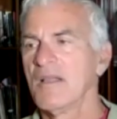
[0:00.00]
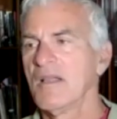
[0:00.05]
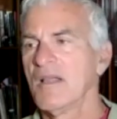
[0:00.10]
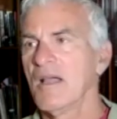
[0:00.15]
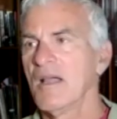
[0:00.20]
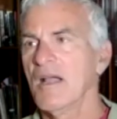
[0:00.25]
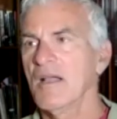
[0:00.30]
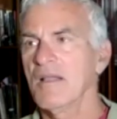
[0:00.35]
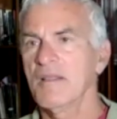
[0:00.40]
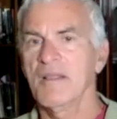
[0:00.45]

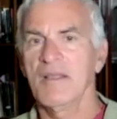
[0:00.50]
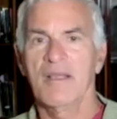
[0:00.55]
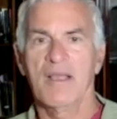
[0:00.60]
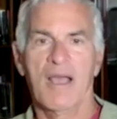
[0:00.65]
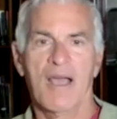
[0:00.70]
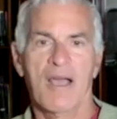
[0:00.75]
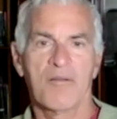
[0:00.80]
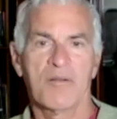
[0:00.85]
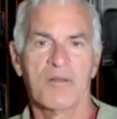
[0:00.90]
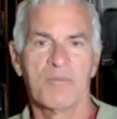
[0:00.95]
I think
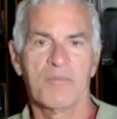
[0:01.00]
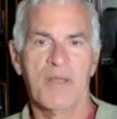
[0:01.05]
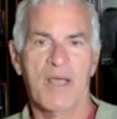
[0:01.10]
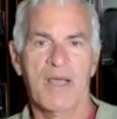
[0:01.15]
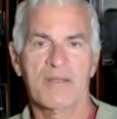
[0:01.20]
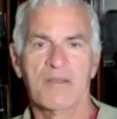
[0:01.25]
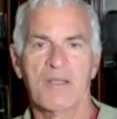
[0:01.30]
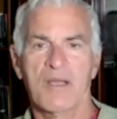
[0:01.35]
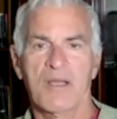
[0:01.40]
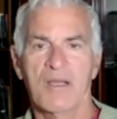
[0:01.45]
Aaron
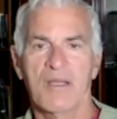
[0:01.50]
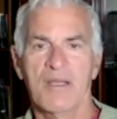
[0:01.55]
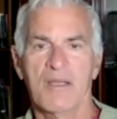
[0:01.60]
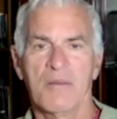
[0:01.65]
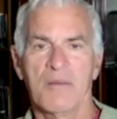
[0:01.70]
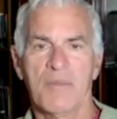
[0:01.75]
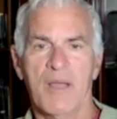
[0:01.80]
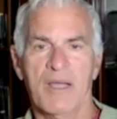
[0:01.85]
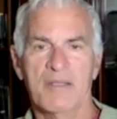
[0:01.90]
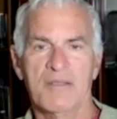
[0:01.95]

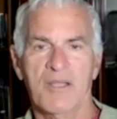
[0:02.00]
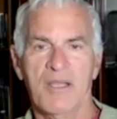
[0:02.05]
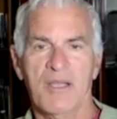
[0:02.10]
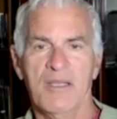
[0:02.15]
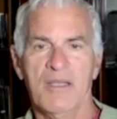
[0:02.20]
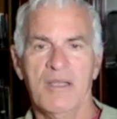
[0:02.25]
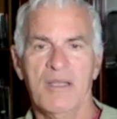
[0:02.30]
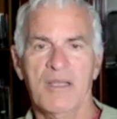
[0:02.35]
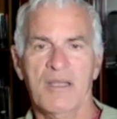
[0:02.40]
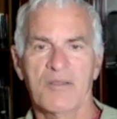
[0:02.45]

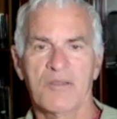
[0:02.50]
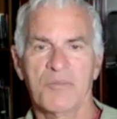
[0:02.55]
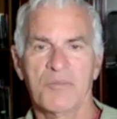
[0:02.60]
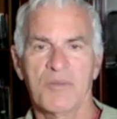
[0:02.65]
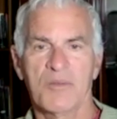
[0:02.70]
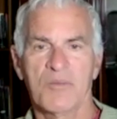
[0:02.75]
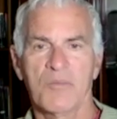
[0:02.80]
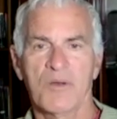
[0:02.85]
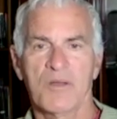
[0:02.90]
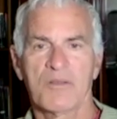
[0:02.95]
Mate has
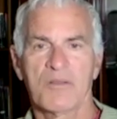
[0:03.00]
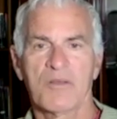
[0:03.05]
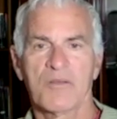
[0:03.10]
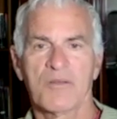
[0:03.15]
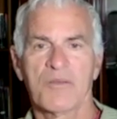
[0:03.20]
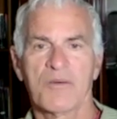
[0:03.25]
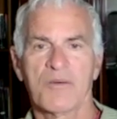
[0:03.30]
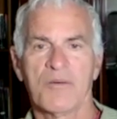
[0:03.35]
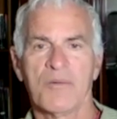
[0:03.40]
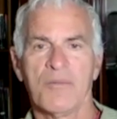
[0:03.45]
been
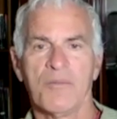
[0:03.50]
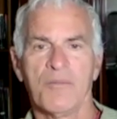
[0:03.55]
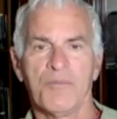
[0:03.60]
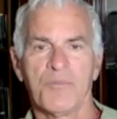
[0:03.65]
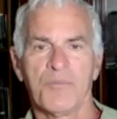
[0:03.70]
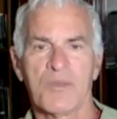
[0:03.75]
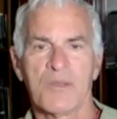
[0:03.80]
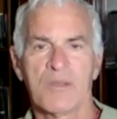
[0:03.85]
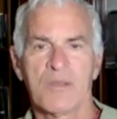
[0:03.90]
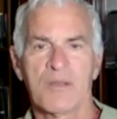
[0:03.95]
wonderful.
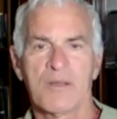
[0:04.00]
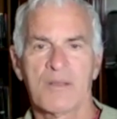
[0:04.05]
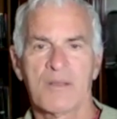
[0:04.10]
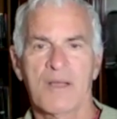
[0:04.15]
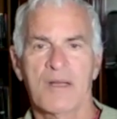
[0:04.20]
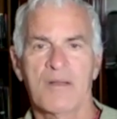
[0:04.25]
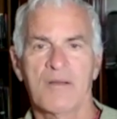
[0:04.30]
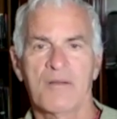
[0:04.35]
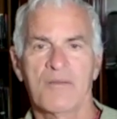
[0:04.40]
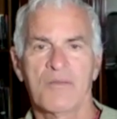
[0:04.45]
There are a
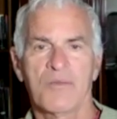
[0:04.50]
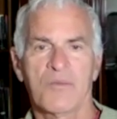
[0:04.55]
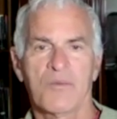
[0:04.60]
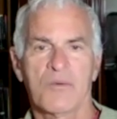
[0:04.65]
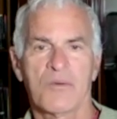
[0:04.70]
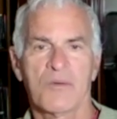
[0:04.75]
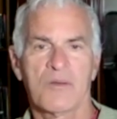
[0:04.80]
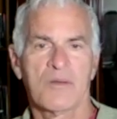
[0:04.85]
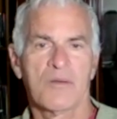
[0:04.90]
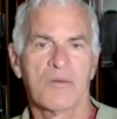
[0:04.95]
lot of
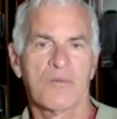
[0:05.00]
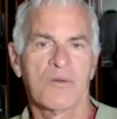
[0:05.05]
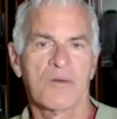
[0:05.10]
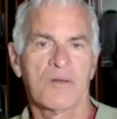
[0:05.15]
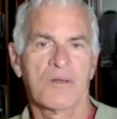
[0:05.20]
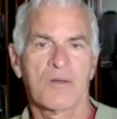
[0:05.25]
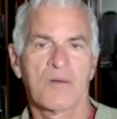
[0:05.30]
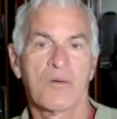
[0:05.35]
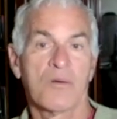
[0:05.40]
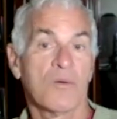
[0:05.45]
what
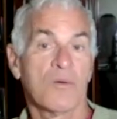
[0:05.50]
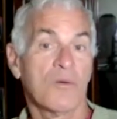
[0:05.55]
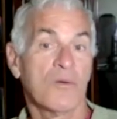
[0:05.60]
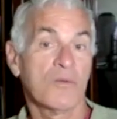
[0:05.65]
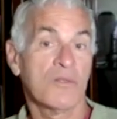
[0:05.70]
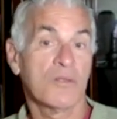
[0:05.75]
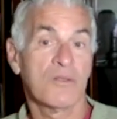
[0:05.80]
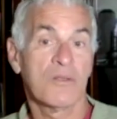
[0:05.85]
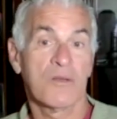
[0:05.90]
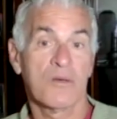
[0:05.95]
are called,
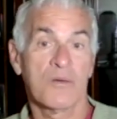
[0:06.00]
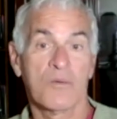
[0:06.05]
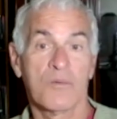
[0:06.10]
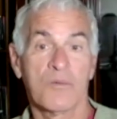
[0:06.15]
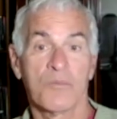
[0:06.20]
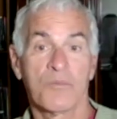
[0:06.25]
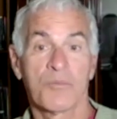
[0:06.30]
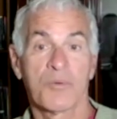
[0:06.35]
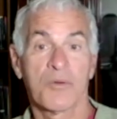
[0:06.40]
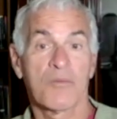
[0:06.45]
you
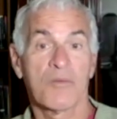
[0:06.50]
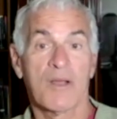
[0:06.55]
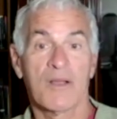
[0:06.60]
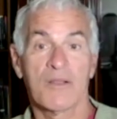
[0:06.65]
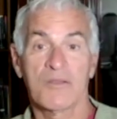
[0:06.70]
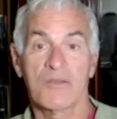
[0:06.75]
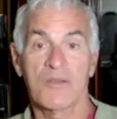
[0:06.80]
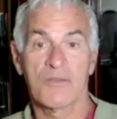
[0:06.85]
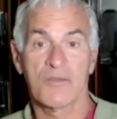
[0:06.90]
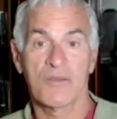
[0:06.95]
know,
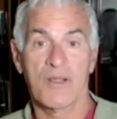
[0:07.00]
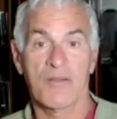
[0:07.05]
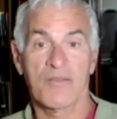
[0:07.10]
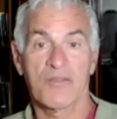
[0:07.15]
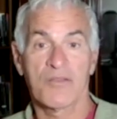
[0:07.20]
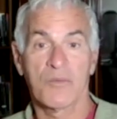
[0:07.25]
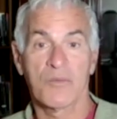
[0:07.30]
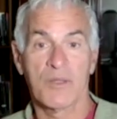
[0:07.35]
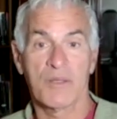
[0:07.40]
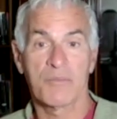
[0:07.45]
progressive
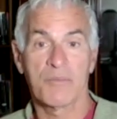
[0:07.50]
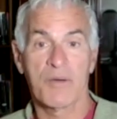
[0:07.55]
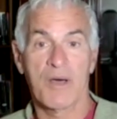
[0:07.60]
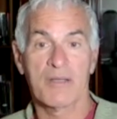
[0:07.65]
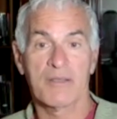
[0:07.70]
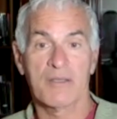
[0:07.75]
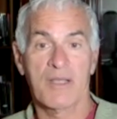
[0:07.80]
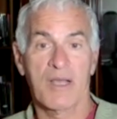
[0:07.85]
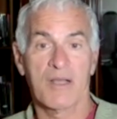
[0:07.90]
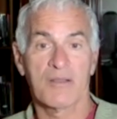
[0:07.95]
left-wing
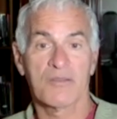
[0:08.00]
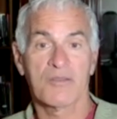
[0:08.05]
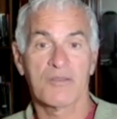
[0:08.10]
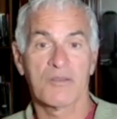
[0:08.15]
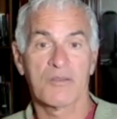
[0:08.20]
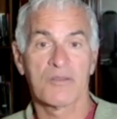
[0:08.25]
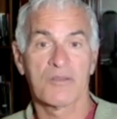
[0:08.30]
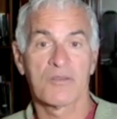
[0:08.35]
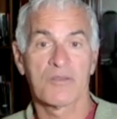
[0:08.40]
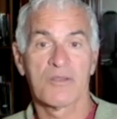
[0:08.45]

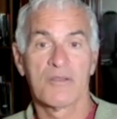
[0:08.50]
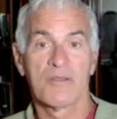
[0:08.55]
podcasters